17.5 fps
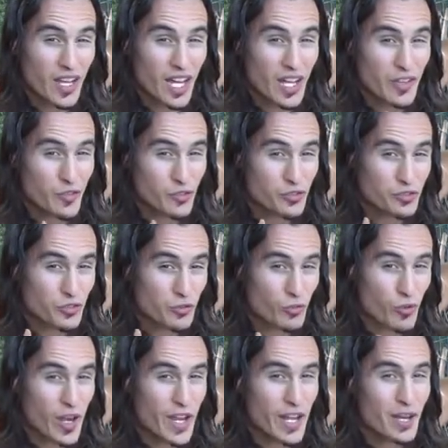and there's the
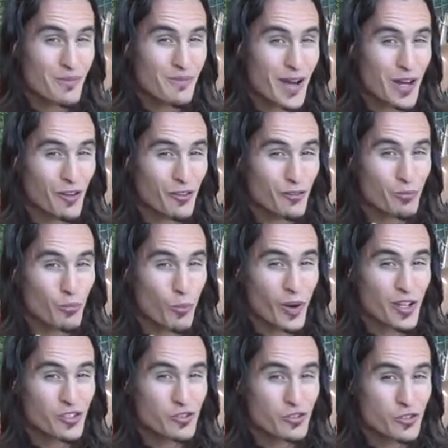right amount of
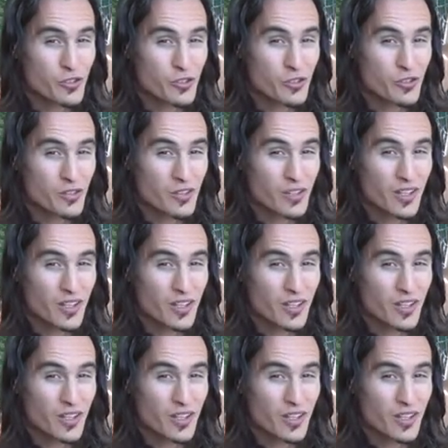moisture